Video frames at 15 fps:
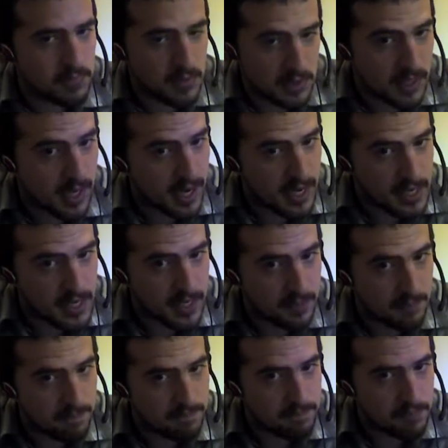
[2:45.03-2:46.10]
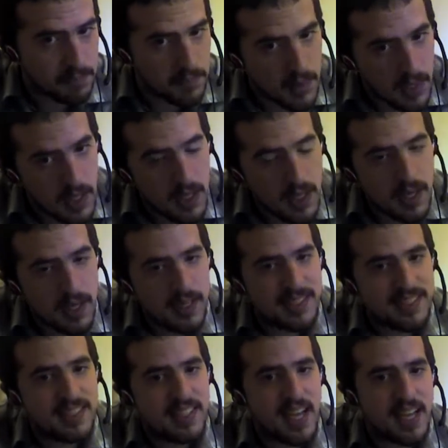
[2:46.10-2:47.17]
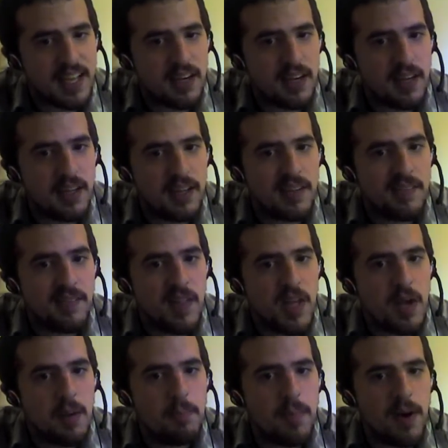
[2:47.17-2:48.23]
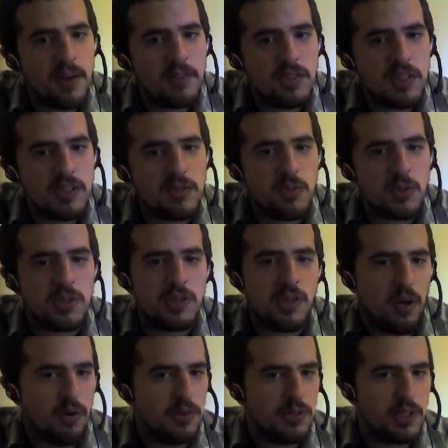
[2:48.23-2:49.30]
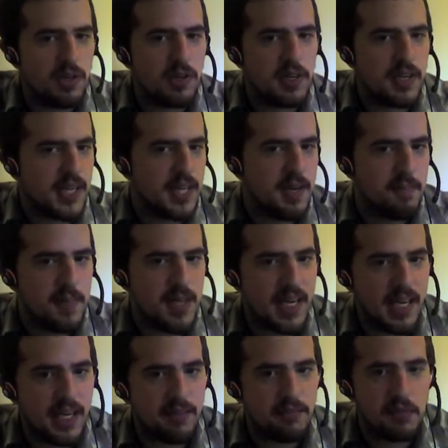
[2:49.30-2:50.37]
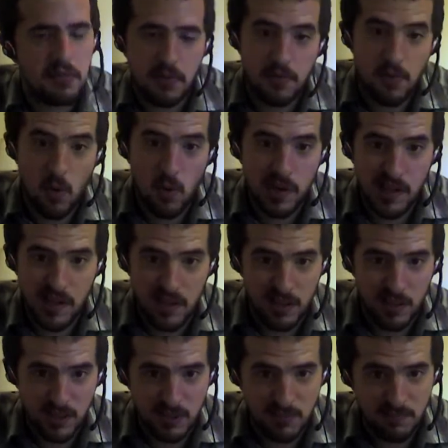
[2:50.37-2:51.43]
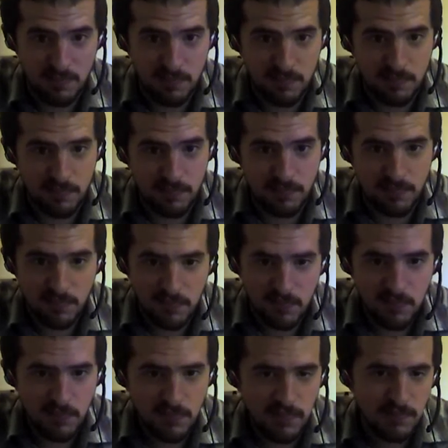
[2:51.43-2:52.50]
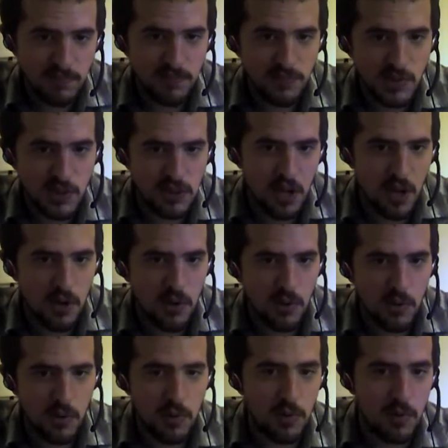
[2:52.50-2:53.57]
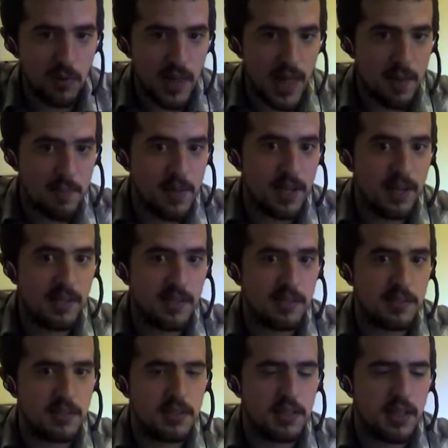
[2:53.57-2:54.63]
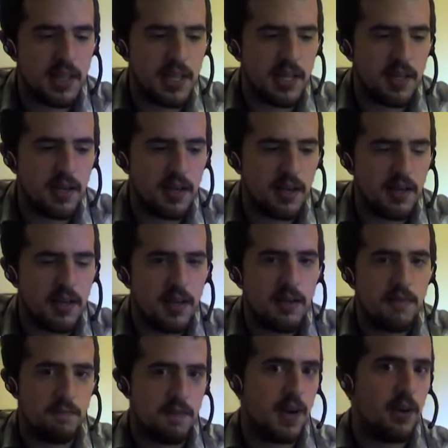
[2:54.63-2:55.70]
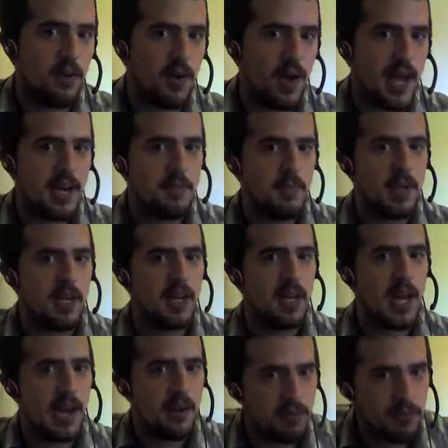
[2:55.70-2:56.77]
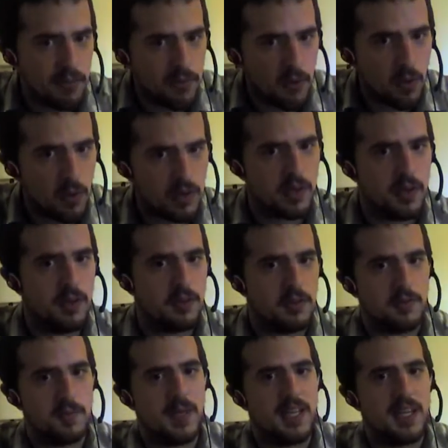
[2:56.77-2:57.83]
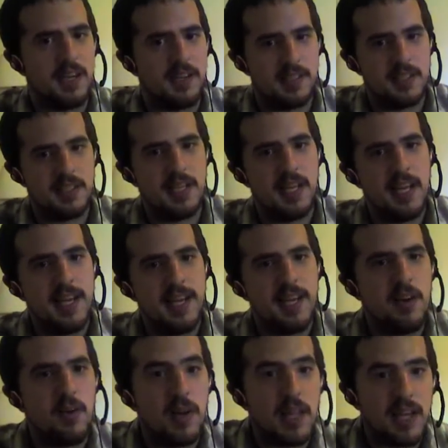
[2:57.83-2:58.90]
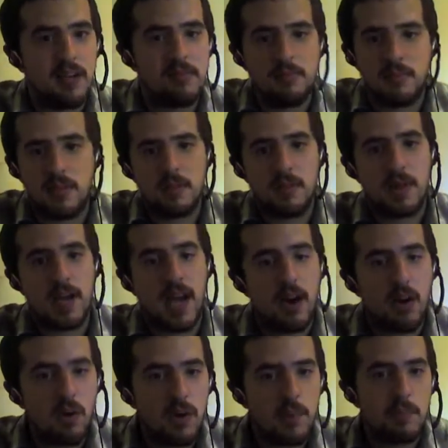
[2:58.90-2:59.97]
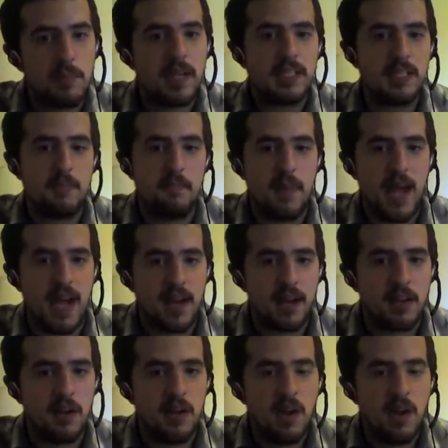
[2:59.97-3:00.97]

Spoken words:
It's an idea. Secondly, Moses was sojourning in Midian for 40 years. So that means that Pharaoh had to be alive for 40 years because God only brings him back